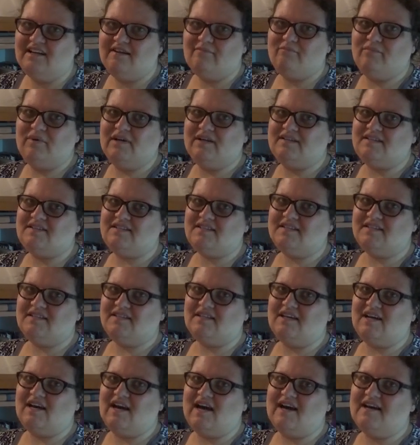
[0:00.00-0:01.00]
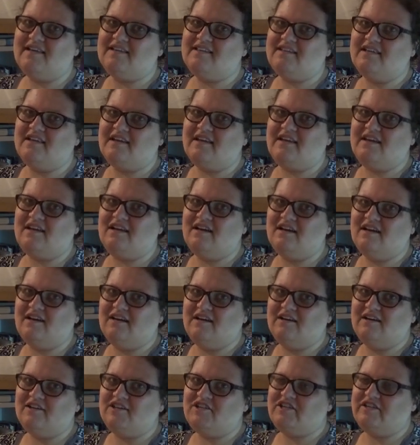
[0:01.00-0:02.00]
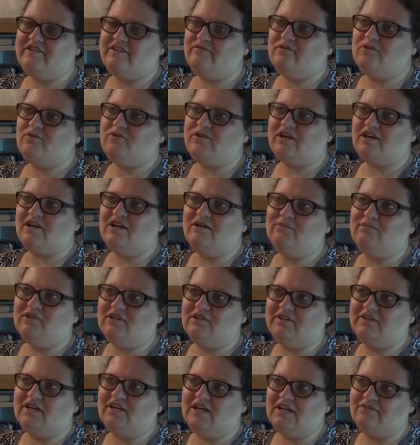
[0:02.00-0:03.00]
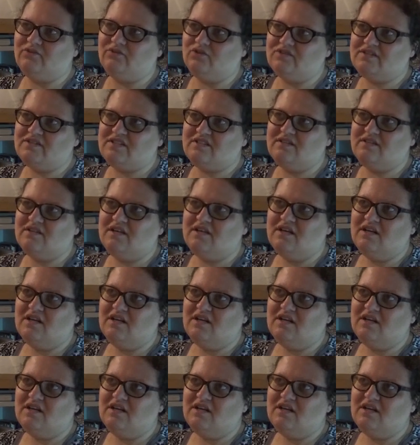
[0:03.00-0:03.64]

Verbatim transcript: but uh, I think uh, she wrote a couple of novels,